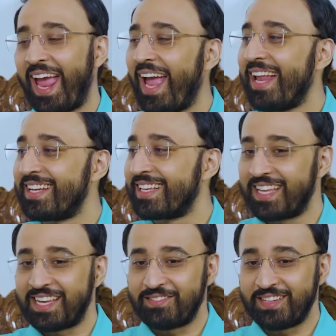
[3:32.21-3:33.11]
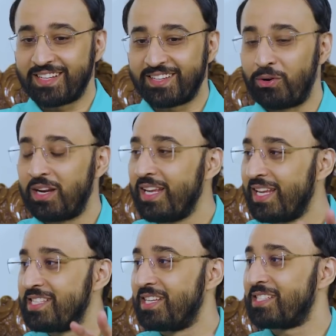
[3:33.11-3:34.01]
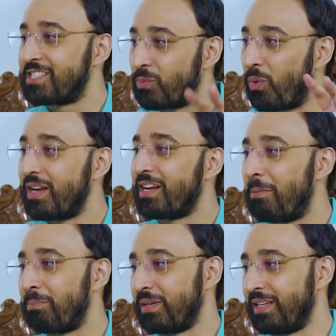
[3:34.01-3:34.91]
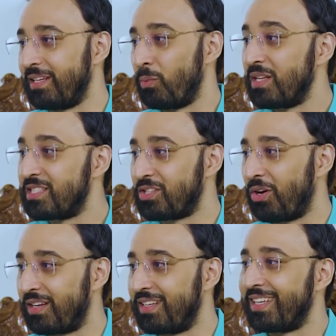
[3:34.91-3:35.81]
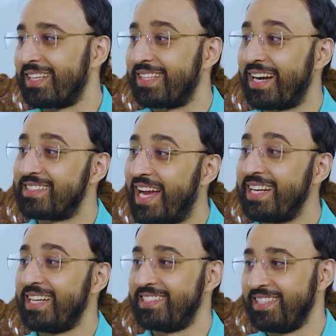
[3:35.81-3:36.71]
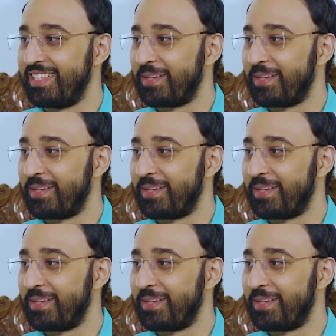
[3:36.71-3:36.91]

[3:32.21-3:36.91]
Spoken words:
And they were only in just one company, one stock, that is ITC.